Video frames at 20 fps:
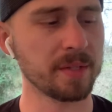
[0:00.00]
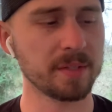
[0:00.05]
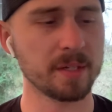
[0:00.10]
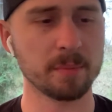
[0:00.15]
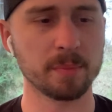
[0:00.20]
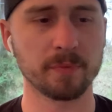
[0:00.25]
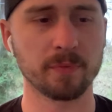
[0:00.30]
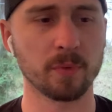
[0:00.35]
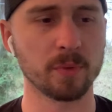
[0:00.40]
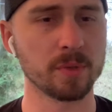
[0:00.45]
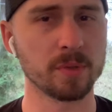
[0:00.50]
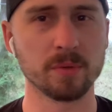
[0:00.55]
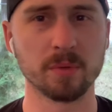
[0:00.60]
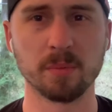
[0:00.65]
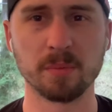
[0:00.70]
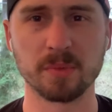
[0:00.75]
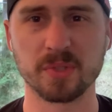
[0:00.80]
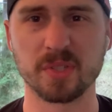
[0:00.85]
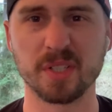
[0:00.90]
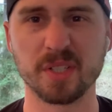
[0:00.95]
there before you
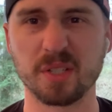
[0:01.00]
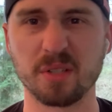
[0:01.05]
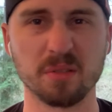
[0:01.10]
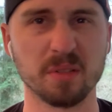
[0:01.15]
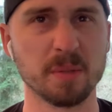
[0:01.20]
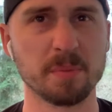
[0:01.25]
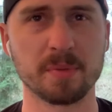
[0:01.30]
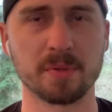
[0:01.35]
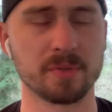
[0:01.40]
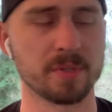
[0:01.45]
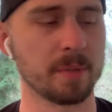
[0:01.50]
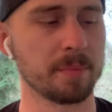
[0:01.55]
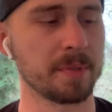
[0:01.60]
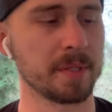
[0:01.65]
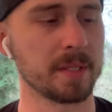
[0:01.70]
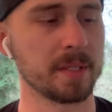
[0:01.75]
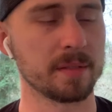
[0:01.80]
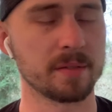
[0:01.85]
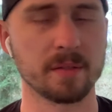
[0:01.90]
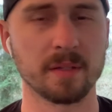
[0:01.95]
almost lick your lips or
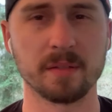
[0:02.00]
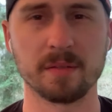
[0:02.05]
something, it